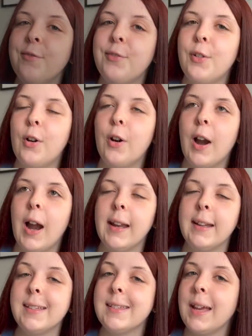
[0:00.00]
for an
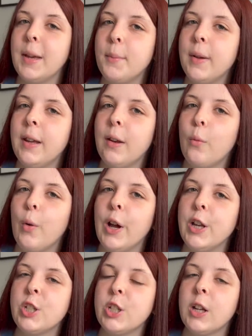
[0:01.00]
assignment
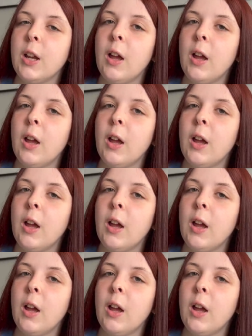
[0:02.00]
which